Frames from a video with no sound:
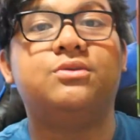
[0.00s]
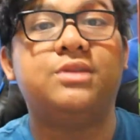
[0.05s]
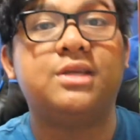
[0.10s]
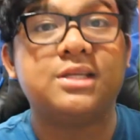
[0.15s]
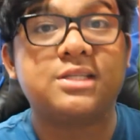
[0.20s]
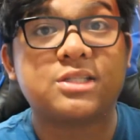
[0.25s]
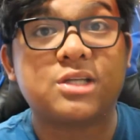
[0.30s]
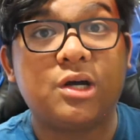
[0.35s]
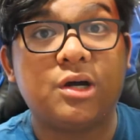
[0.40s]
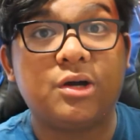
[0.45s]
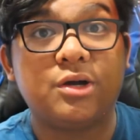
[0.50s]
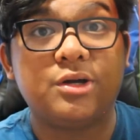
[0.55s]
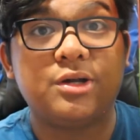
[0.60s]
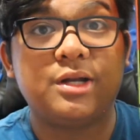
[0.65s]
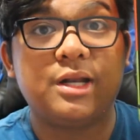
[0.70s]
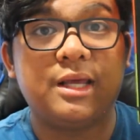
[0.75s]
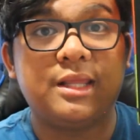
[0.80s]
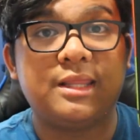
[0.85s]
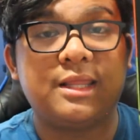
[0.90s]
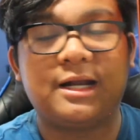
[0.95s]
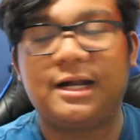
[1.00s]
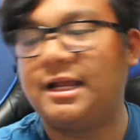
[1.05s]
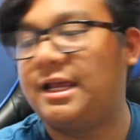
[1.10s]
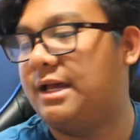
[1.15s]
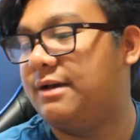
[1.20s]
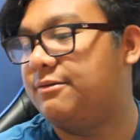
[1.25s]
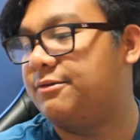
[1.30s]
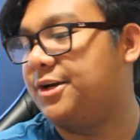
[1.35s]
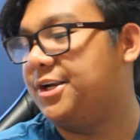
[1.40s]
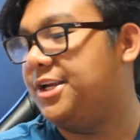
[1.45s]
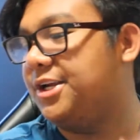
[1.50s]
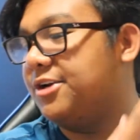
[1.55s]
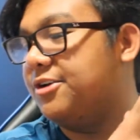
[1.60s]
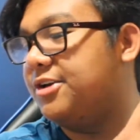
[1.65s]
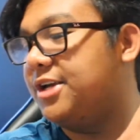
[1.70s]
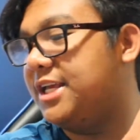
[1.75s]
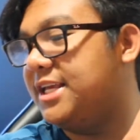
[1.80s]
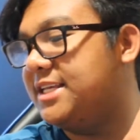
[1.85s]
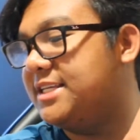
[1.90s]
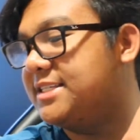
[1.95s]
this card that I have right here
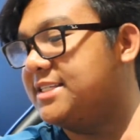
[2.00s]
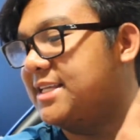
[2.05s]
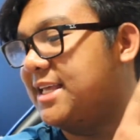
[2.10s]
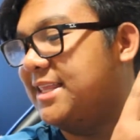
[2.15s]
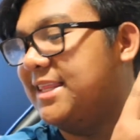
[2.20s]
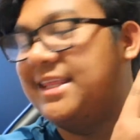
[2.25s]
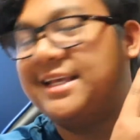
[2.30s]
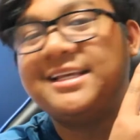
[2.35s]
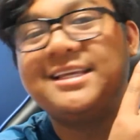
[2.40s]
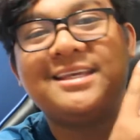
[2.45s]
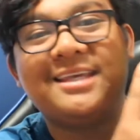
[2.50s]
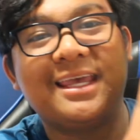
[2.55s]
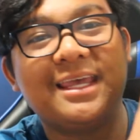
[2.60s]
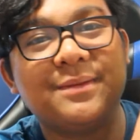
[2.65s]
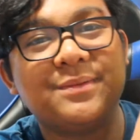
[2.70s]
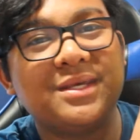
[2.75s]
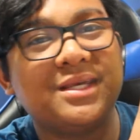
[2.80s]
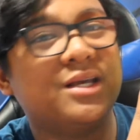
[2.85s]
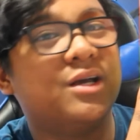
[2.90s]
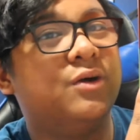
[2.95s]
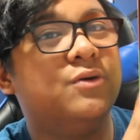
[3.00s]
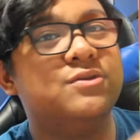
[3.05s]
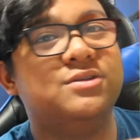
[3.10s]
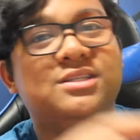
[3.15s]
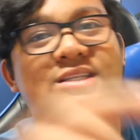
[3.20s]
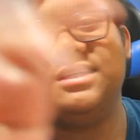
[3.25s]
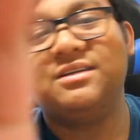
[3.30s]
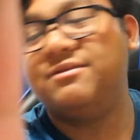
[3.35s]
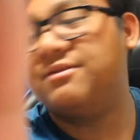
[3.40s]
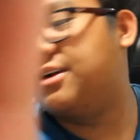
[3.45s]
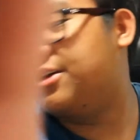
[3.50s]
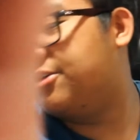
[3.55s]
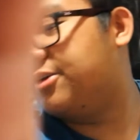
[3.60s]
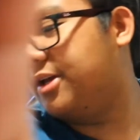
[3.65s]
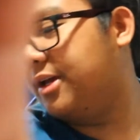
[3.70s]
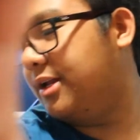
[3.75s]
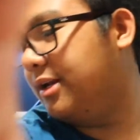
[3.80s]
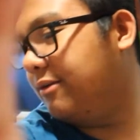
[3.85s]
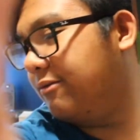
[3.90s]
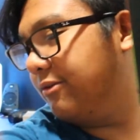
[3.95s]
is the Gaming OC
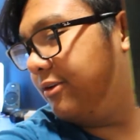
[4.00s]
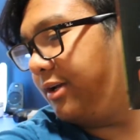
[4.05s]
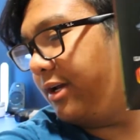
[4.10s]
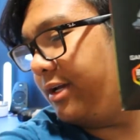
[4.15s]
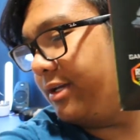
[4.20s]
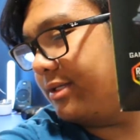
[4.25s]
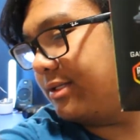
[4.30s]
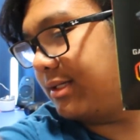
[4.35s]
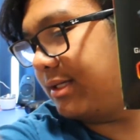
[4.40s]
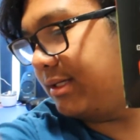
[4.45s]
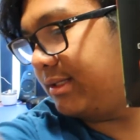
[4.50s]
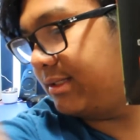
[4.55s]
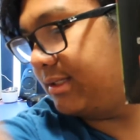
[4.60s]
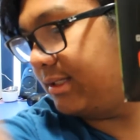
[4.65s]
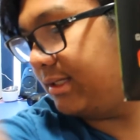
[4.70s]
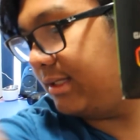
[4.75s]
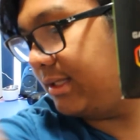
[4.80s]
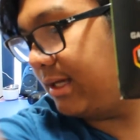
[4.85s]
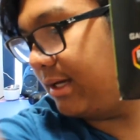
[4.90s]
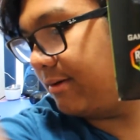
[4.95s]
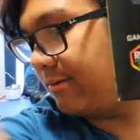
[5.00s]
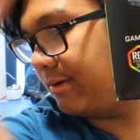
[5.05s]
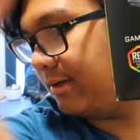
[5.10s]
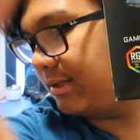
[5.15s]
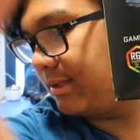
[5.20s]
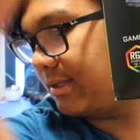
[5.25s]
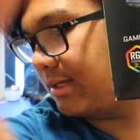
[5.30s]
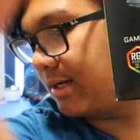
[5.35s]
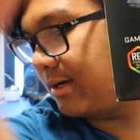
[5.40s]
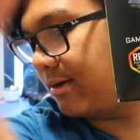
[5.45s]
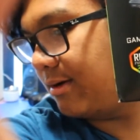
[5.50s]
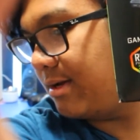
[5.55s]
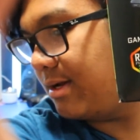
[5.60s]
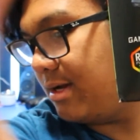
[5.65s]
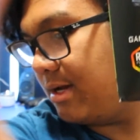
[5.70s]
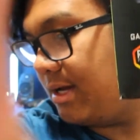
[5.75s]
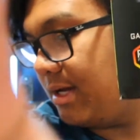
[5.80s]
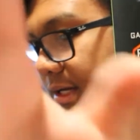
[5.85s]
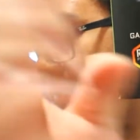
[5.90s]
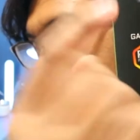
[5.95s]
variant, if you guys can see that right there.
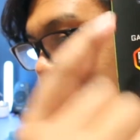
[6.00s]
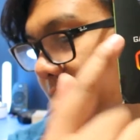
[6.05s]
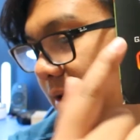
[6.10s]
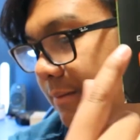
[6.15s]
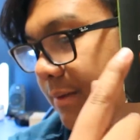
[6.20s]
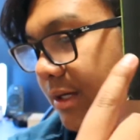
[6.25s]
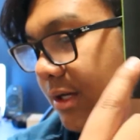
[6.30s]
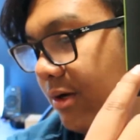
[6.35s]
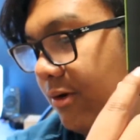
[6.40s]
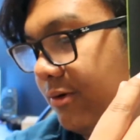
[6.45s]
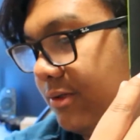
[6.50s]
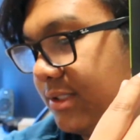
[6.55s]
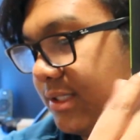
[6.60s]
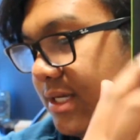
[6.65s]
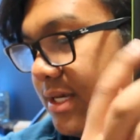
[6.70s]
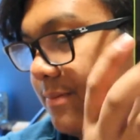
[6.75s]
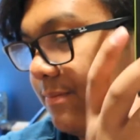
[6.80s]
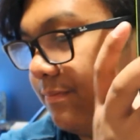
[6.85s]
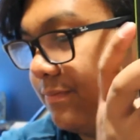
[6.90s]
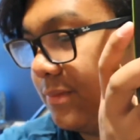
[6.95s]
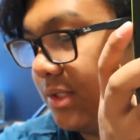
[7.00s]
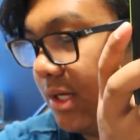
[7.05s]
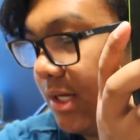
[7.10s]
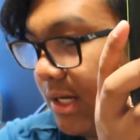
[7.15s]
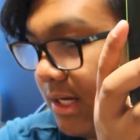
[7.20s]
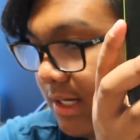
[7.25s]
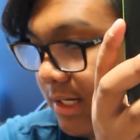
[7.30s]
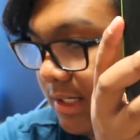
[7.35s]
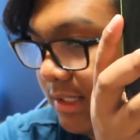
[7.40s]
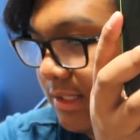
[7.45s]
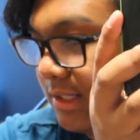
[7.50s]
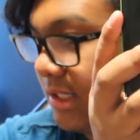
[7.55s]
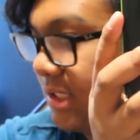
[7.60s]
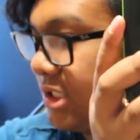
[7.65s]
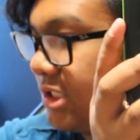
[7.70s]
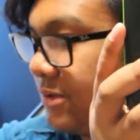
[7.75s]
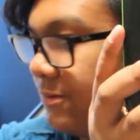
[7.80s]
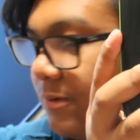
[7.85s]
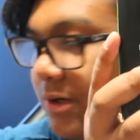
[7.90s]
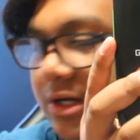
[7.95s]
Gaming OC.
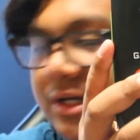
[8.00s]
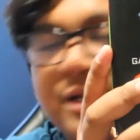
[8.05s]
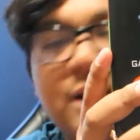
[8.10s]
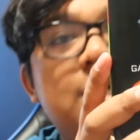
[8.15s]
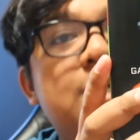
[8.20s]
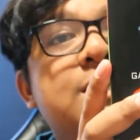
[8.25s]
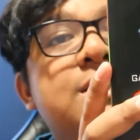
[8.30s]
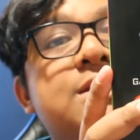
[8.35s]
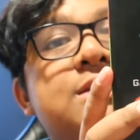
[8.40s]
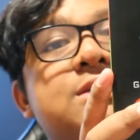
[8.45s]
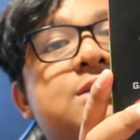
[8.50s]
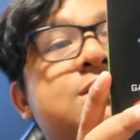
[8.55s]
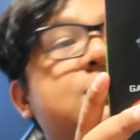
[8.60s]
This one is